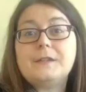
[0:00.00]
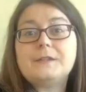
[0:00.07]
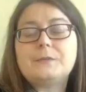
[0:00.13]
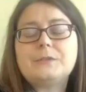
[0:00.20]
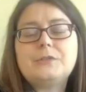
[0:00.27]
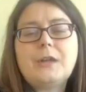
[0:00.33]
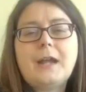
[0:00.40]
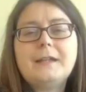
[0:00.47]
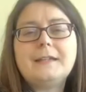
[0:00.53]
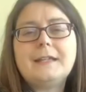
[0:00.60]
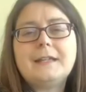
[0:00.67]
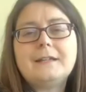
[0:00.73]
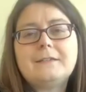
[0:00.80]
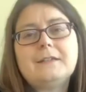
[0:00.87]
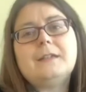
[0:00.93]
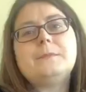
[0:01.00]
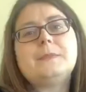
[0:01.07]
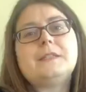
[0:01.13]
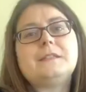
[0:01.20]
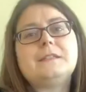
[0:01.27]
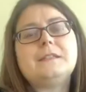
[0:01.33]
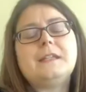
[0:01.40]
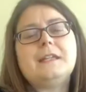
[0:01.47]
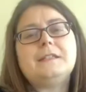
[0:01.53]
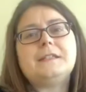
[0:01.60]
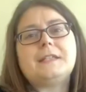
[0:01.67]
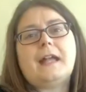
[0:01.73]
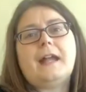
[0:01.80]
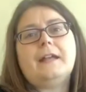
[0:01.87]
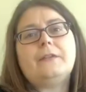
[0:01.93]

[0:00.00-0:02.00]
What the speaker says: We're trying to get a glimpse inside